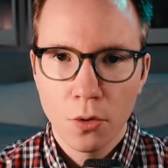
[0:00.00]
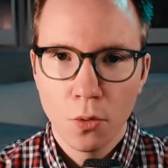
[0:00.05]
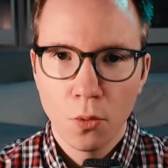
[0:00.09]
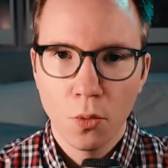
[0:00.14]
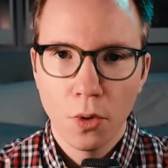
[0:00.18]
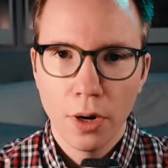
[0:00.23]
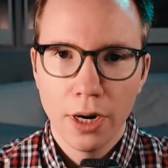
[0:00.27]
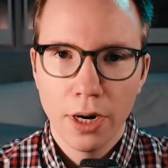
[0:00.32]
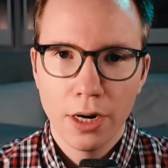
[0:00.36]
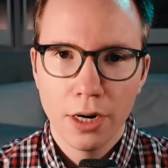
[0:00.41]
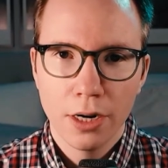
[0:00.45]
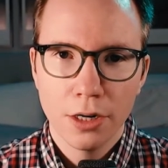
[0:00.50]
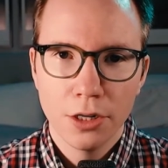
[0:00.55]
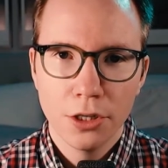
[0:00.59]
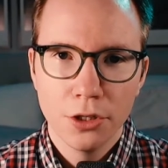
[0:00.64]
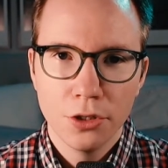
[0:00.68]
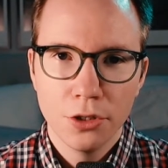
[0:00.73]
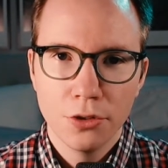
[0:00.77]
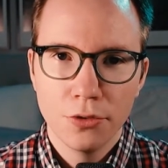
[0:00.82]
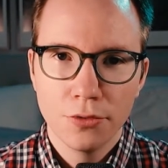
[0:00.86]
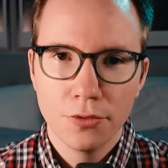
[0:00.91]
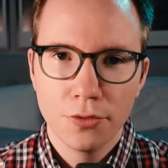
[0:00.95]
where
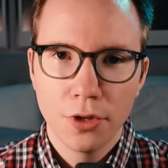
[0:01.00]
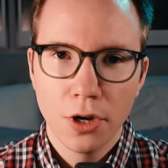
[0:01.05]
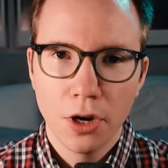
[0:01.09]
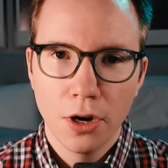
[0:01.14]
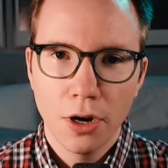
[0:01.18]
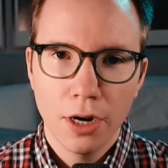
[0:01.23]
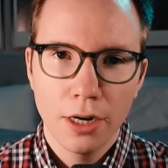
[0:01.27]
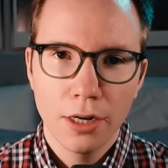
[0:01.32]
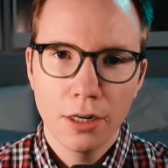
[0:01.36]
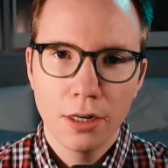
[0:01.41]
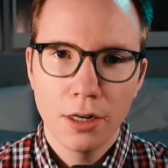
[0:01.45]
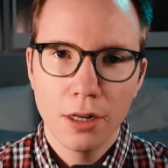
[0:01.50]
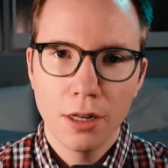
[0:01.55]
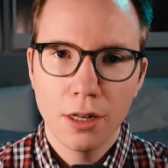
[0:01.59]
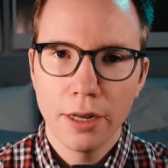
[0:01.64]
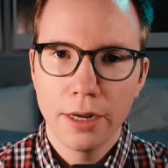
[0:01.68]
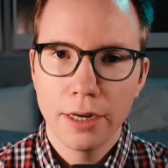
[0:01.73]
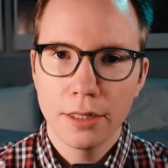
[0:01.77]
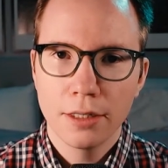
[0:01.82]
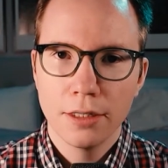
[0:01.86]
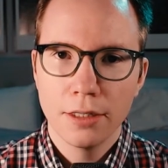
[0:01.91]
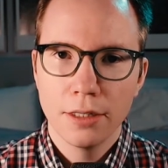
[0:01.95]
you've gone and
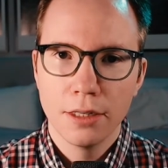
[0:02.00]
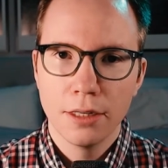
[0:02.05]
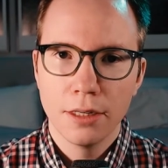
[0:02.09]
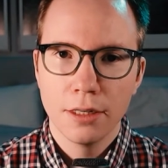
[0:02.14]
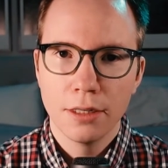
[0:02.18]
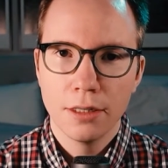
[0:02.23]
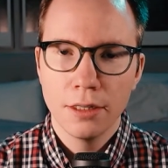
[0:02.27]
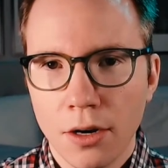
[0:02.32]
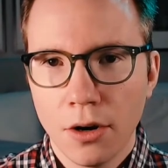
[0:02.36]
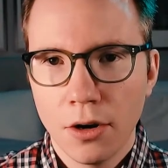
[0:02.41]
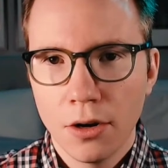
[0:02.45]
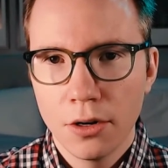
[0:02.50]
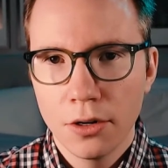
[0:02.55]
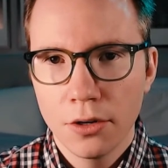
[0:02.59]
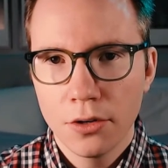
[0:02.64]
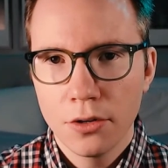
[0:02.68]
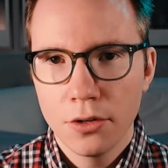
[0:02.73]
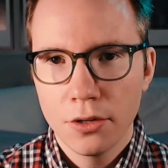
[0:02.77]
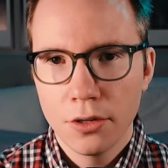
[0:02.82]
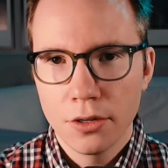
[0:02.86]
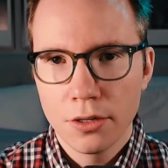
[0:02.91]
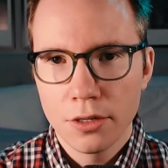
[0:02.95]
collected
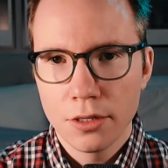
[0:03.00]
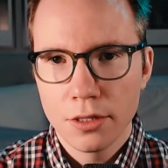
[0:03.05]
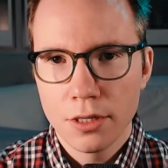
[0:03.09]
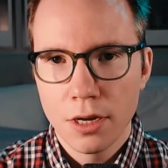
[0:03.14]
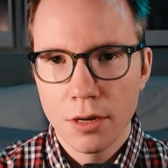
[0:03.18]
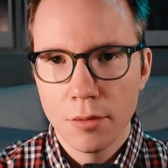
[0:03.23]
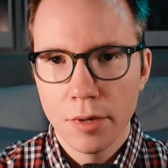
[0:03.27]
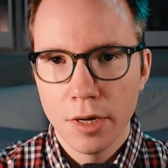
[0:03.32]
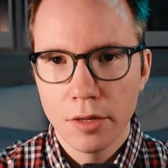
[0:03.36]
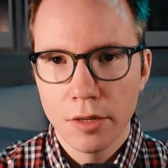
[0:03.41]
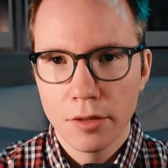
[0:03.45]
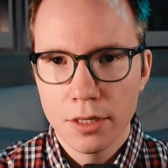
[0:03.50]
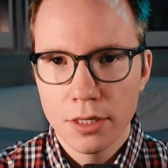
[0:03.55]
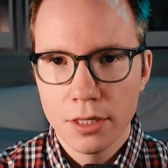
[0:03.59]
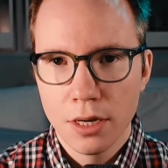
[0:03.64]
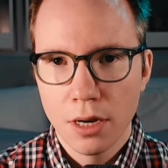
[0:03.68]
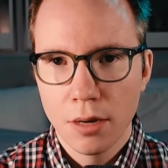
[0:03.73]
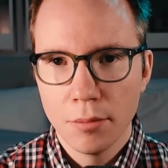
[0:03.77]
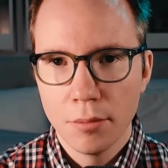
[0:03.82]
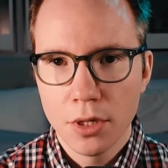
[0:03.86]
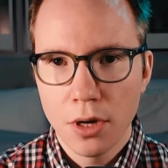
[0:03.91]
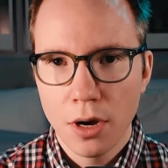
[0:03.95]
articles about the
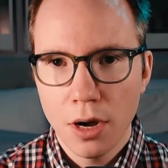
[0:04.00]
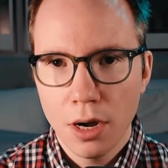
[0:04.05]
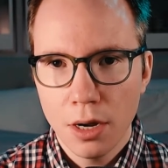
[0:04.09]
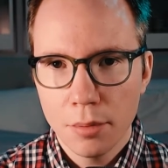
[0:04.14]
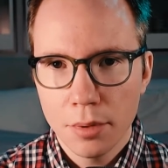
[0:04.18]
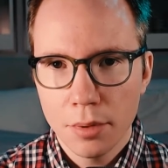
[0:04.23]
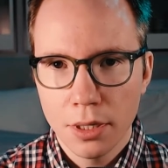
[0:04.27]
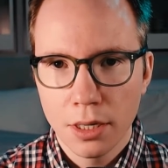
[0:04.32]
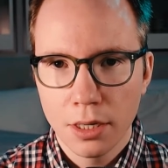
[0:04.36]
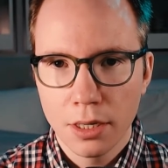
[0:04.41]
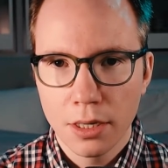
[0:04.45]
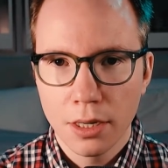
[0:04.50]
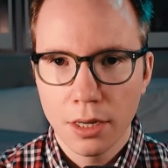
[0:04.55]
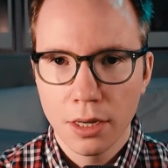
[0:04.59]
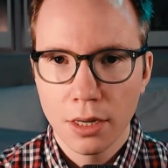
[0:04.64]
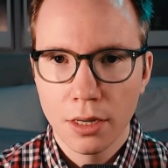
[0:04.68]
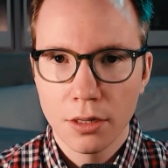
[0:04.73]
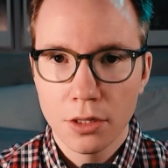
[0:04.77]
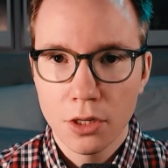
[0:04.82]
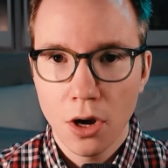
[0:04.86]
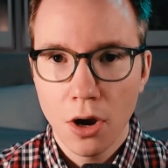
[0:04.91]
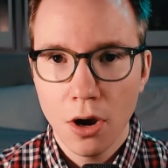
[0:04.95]
same topic
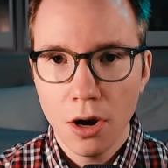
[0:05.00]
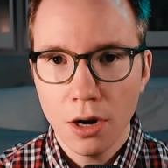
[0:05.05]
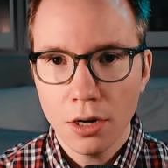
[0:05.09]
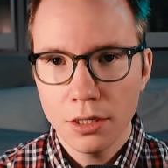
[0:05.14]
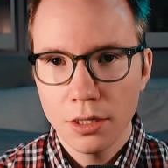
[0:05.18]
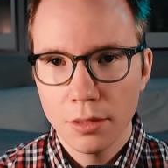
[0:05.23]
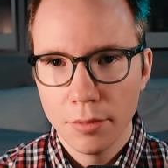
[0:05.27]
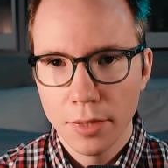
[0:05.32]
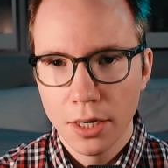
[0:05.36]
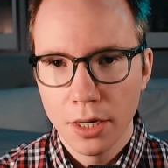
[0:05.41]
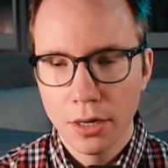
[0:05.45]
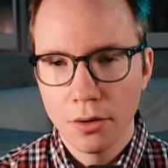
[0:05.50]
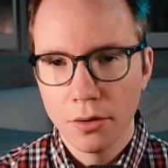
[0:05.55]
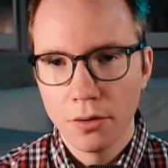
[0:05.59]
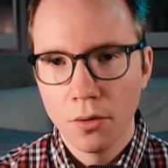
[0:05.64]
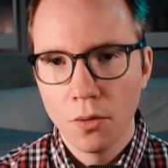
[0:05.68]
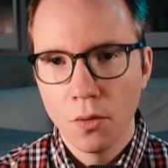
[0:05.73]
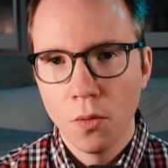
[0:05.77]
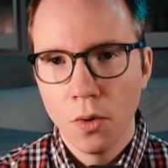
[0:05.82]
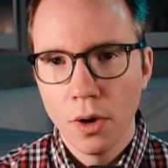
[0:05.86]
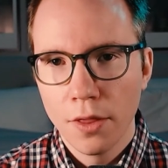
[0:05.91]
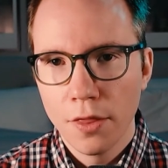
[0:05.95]
and talked about
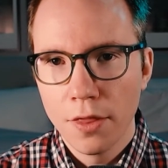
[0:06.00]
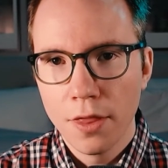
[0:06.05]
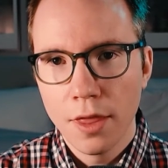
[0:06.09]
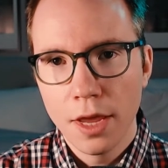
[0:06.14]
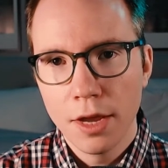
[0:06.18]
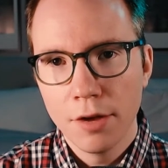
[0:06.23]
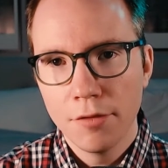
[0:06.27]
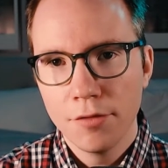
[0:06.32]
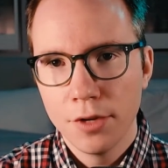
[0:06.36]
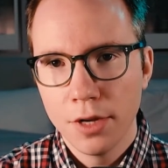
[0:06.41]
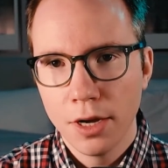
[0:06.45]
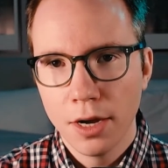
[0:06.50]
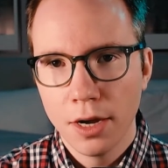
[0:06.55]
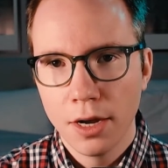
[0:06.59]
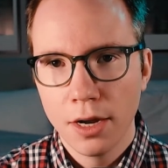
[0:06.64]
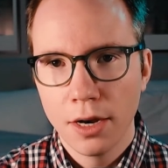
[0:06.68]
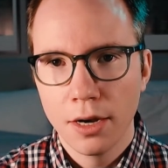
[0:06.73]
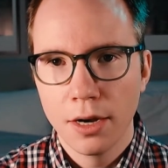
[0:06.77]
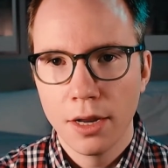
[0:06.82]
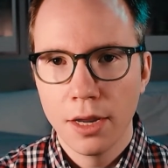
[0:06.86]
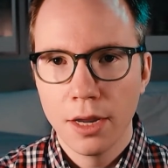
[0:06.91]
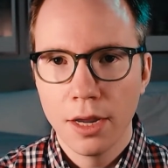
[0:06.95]
what they've
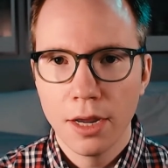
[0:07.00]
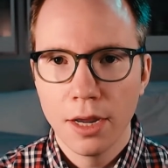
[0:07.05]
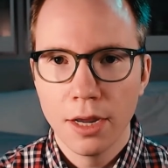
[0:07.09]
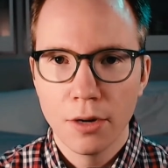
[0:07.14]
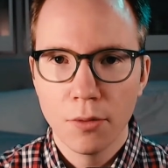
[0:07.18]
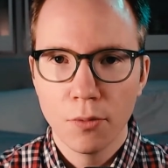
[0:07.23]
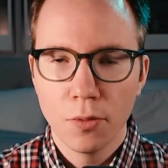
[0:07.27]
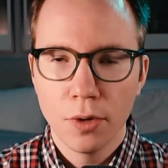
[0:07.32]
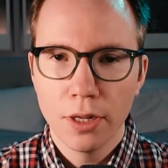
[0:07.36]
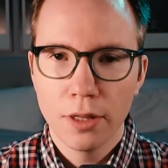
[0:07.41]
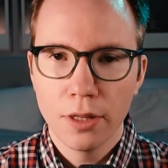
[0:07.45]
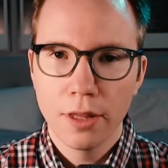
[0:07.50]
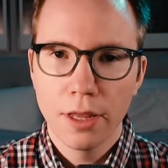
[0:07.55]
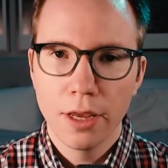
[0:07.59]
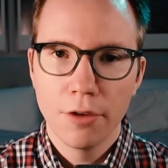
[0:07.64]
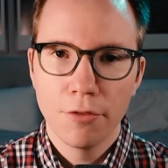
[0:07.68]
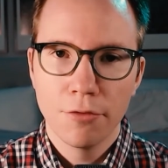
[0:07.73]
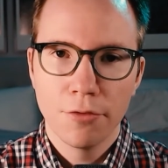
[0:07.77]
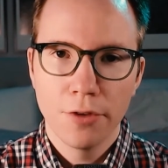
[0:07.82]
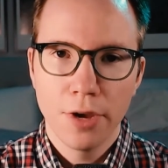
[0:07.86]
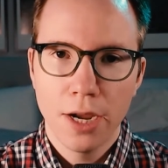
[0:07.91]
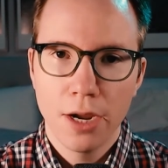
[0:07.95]
done and what
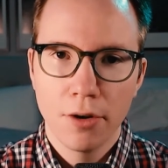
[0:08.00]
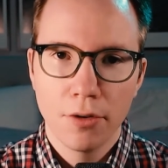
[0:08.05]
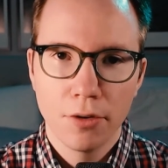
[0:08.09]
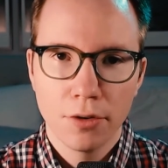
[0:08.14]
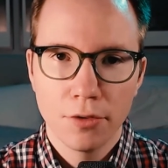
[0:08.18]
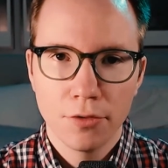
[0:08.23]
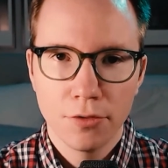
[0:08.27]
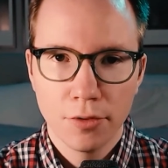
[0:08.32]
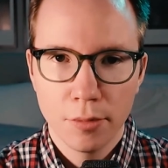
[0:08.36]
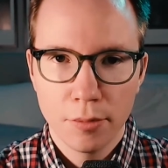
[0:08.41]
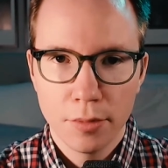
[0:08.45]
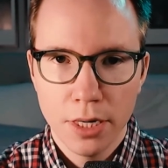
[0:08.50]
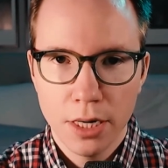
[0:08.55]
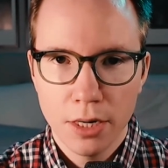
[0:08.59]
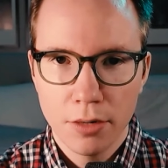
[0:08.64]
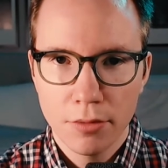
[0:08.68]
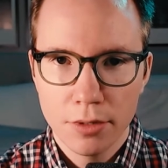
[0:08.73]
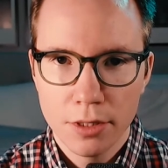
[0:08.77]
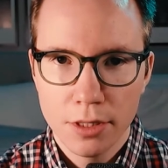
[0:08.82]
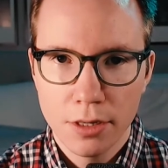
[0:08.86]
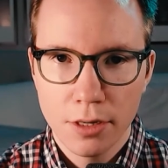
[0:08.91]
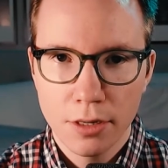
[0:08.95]
they found from their
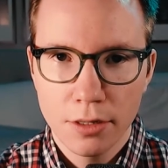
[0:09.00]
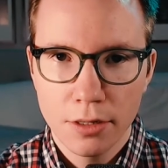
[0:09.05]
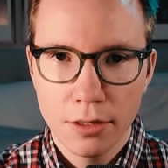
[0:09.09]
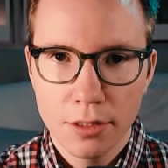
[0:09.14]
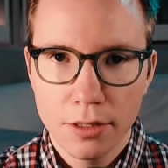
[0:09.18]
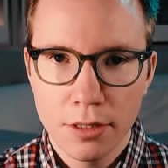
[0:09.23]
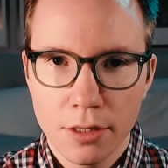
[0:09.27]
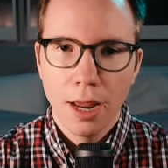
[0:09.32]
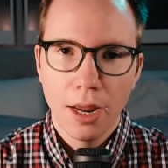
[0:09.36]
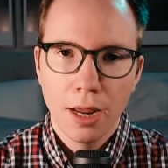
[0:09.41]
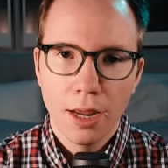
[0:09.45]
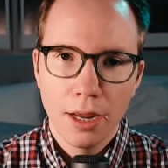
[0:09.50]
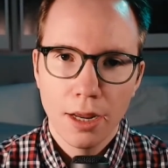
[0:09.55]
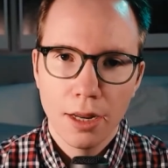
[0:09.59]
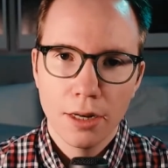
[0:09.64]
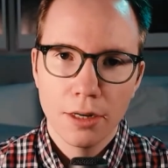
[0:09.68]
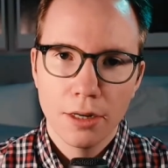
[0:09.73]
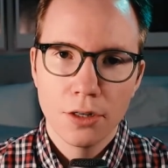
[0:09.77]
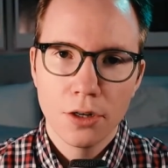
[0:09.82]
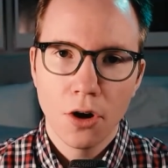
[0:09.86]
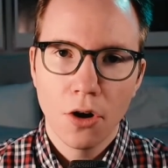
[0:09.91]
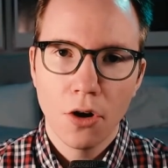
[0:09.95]
results,
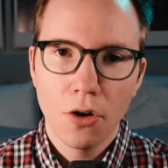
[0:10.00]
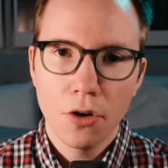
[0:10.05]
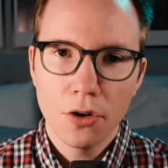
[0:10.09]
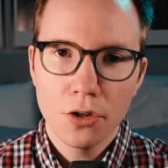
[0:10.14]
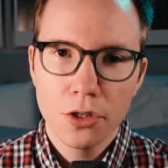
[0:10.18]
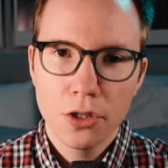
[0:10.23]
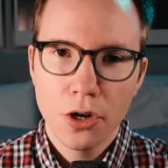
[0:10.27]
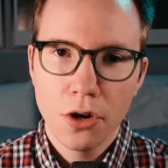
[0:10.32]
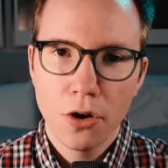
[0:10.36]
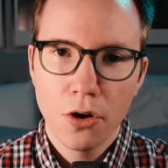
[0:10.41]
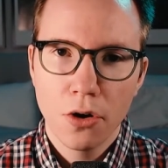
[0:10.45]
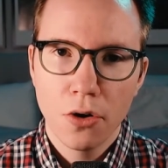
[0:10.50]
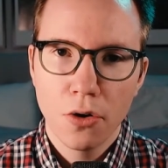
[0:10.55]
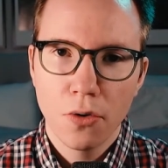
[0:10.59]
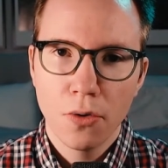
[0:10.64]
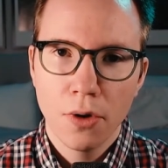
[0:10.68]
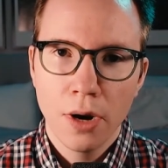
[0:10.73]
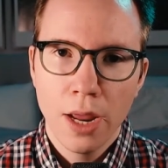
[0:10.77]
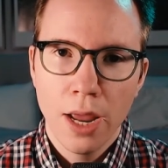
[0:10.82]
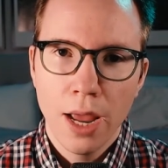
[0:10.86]
and also